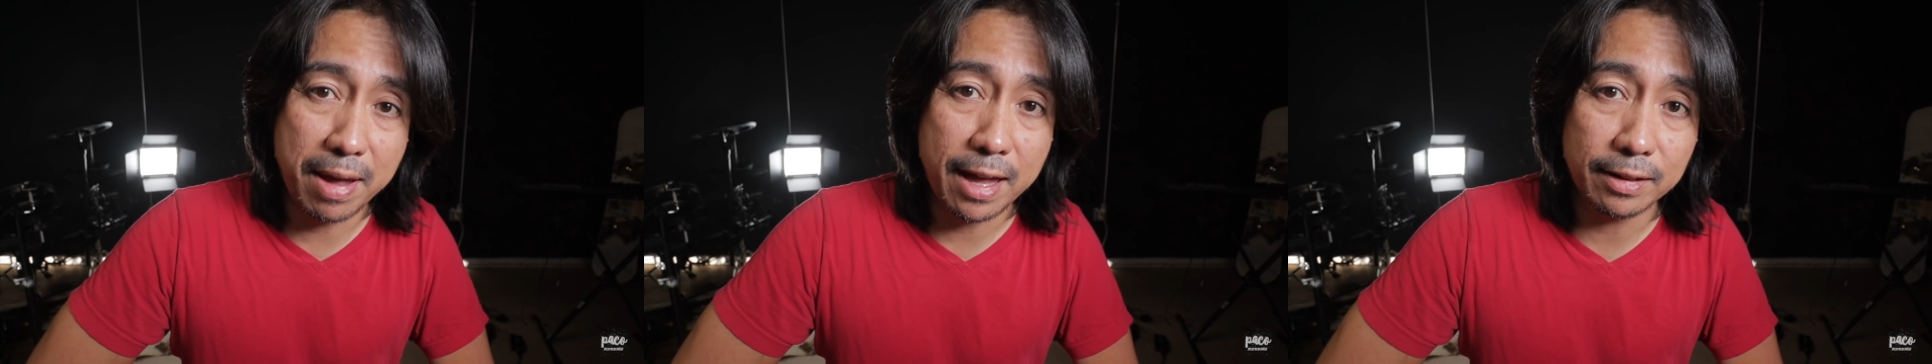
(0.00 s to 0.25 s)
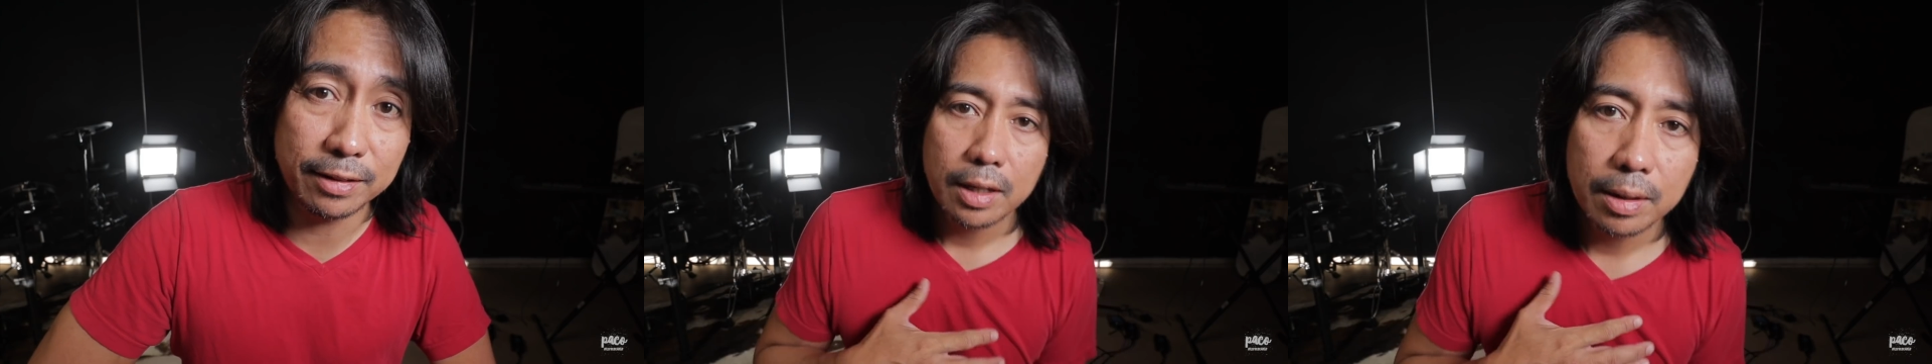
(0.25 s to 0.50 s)

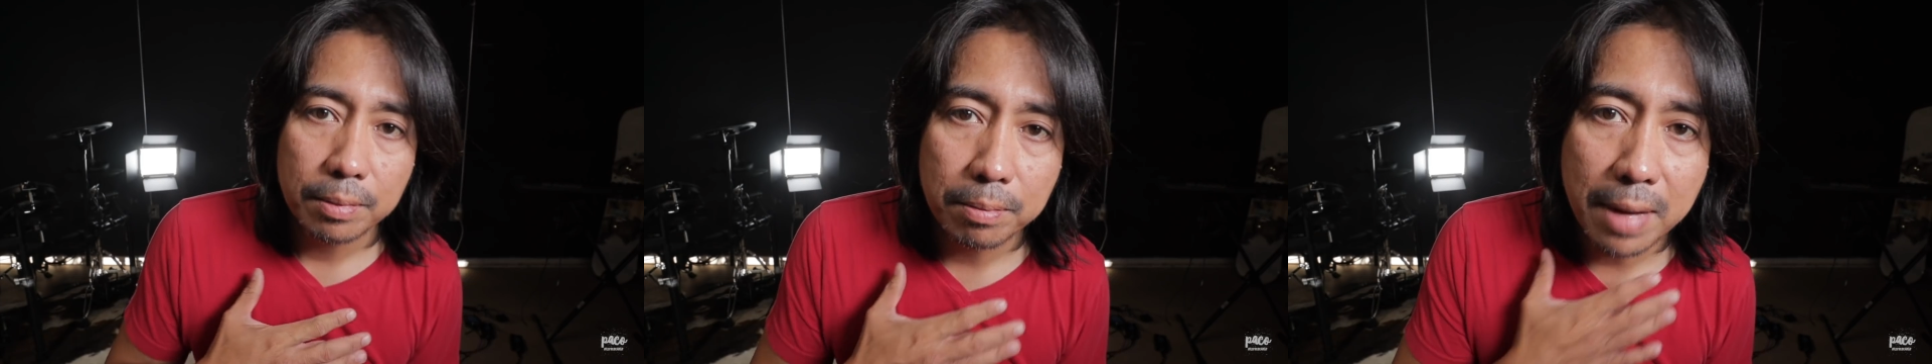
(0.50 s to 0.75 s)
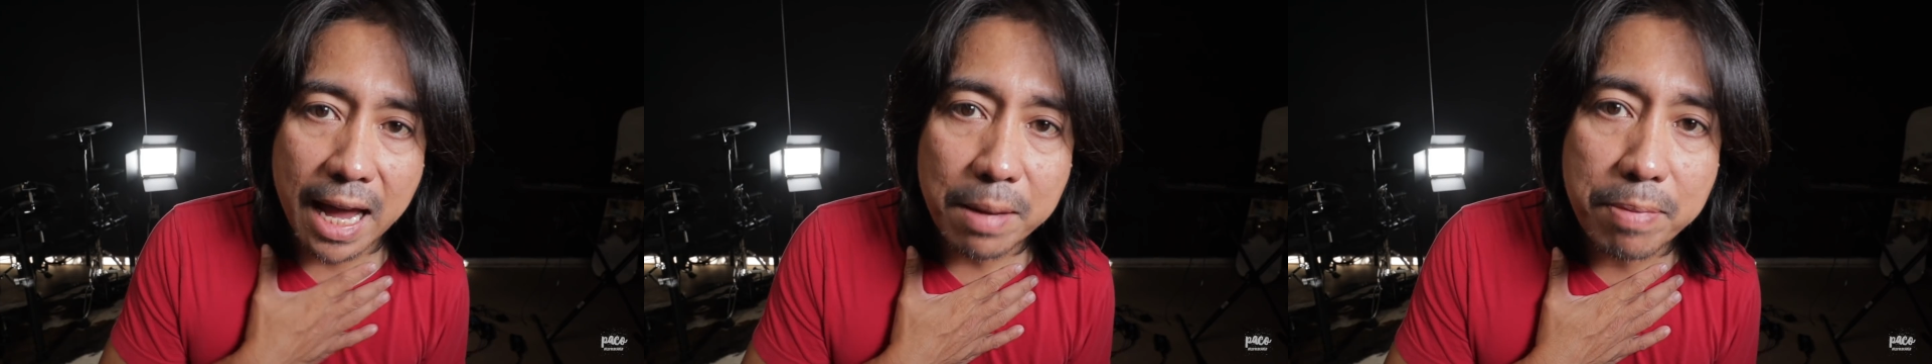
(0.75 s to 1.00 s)
band.
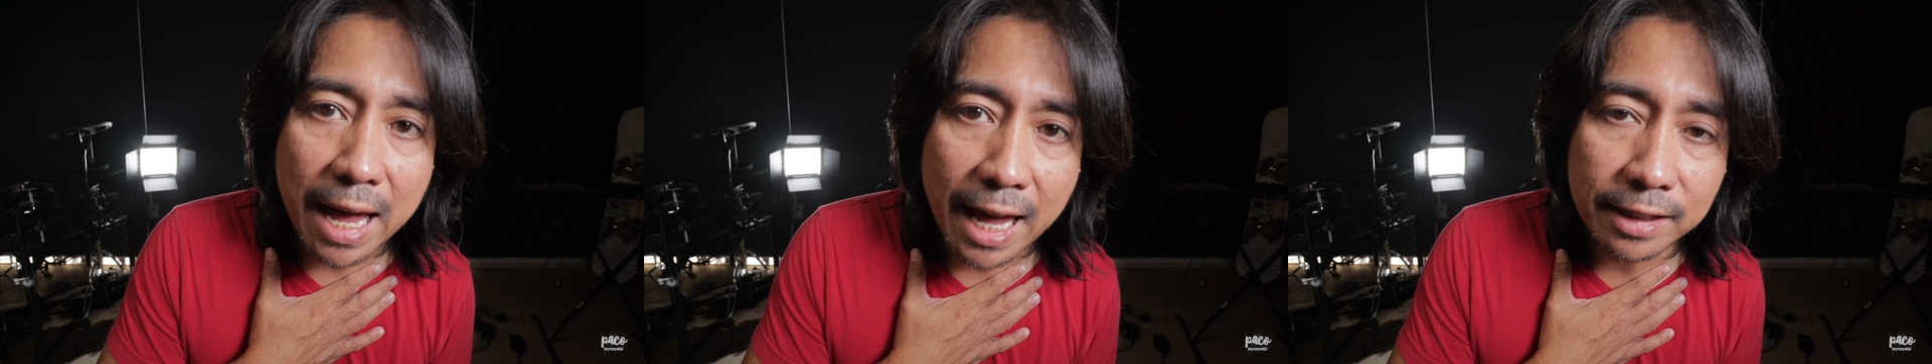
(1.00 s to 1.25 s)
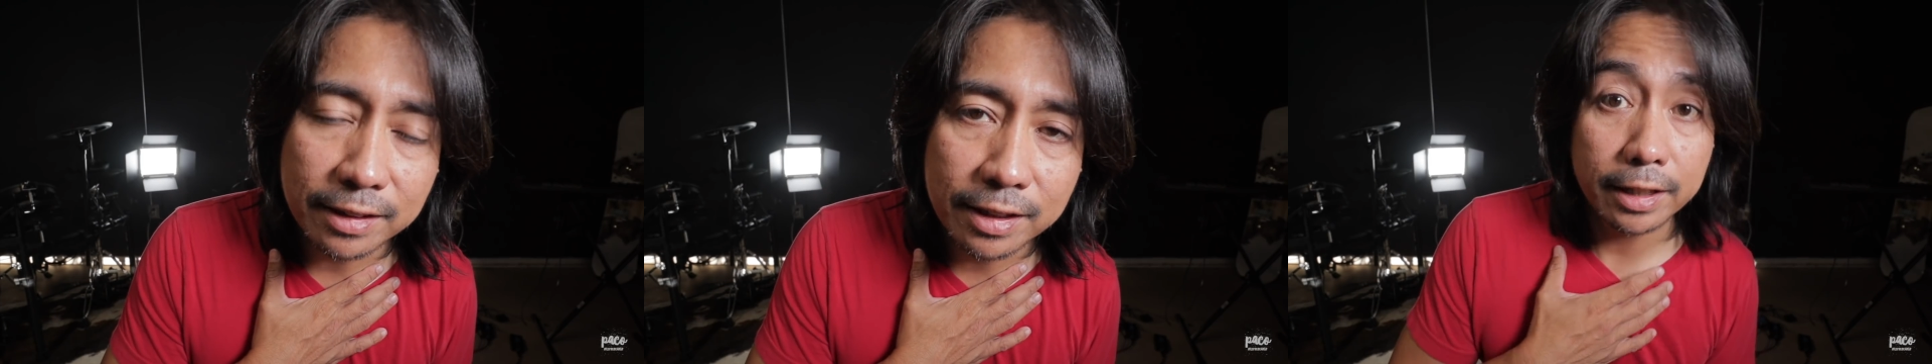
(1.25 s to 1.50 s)
My
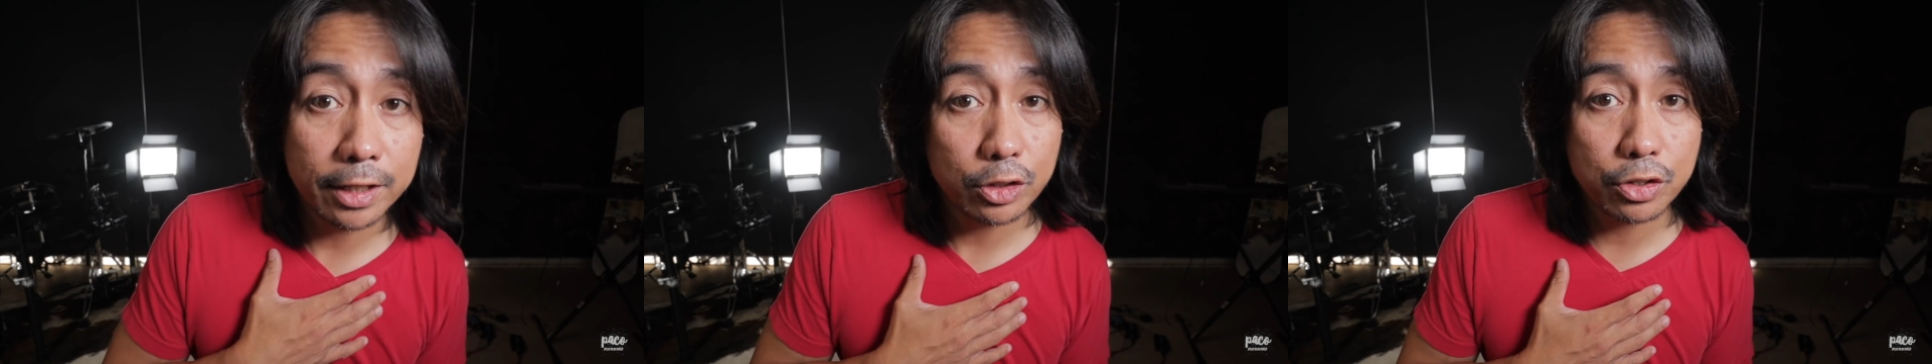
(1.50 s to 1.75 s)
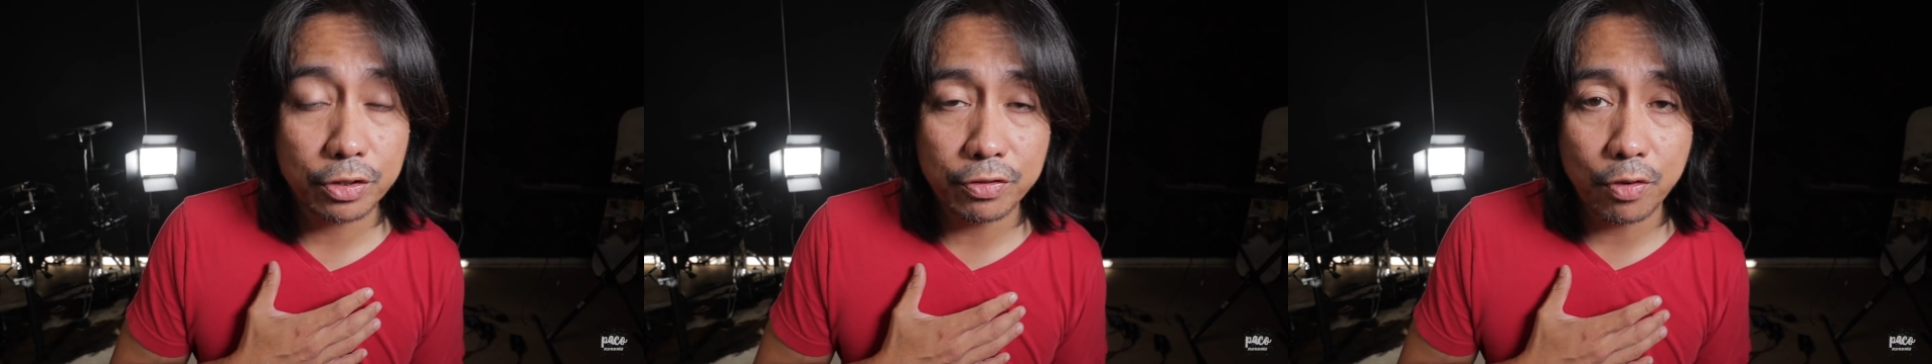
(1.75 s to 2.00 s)
band, Intro